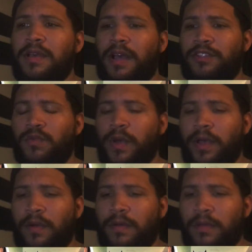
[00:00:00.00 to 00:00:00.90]
as
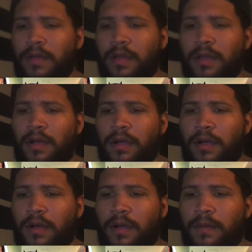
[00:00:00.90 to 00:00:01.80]
well.
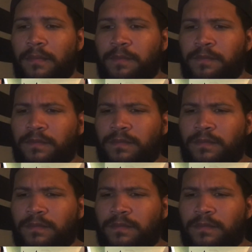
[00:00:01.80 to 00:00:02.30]
Um,